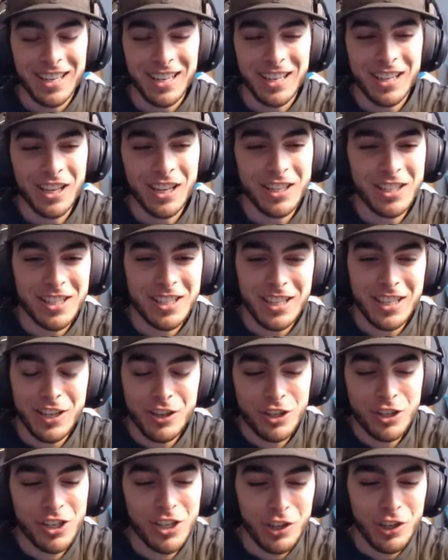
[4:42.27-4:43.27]
because
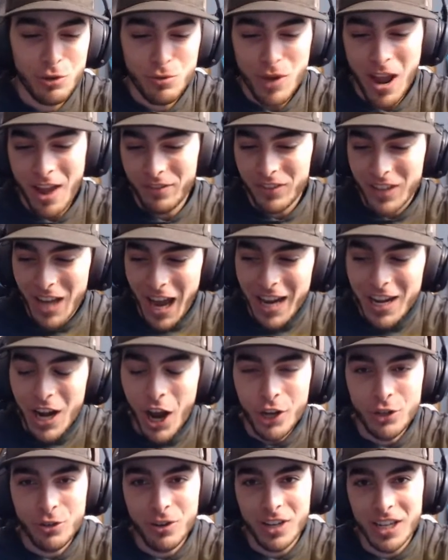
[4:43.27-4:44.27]
you have
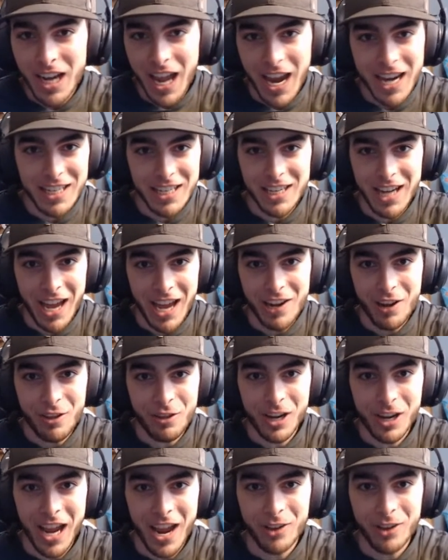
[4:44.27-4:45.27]
999
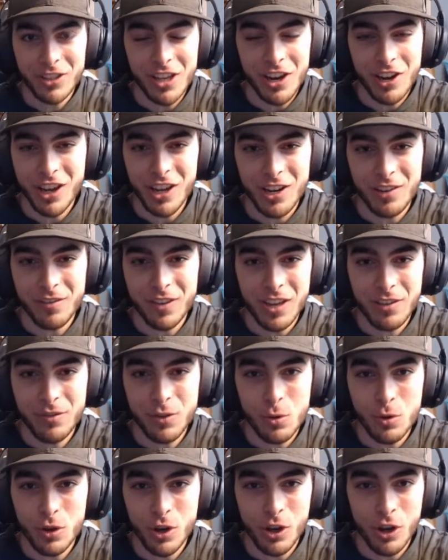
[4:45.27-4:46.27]
other cows that are going to give
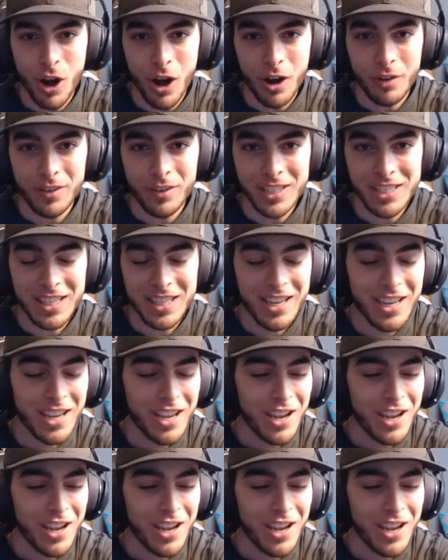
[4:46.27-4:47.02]
you a good harvest.